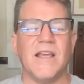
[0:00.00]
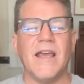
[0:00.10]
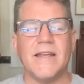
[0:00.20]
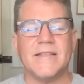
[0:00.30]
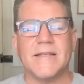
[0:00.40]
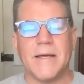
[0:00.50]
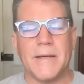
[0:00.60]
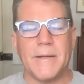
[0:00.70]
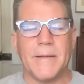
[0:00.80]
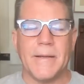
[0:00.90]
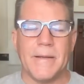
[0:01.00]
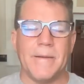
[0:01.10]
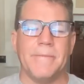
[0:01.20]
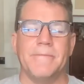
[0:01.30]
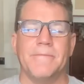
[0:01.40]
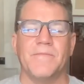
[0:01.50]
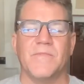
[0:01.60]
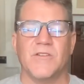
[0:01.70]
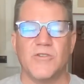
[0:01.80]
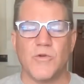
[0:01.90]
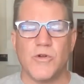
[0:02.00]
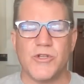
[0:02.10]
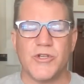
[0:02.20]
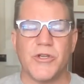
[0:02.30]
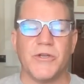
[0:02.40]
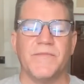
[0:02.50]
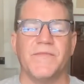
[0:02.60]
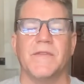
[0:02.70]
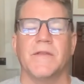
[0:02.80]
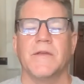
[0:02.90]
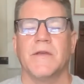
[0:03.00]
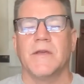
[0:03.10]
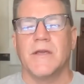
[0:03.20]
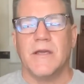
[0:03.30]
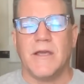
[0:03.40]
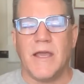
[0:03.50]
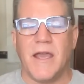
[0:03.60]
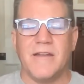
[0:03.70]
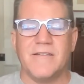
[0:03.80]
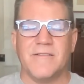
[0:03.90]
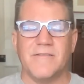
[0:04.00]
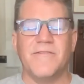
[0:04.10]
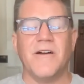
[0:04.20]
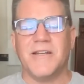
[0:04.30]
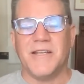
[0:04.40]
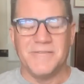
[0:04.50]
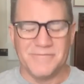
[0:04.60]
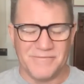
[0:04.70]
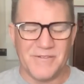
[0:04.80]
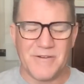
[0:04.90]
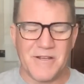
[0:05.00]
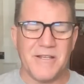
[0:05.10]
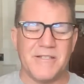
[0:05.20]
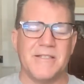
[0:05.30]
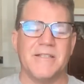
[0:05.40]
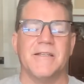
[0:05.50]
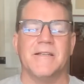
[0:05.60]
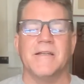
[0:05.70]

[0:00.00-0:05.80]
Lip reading: at Georgia and Fani, right?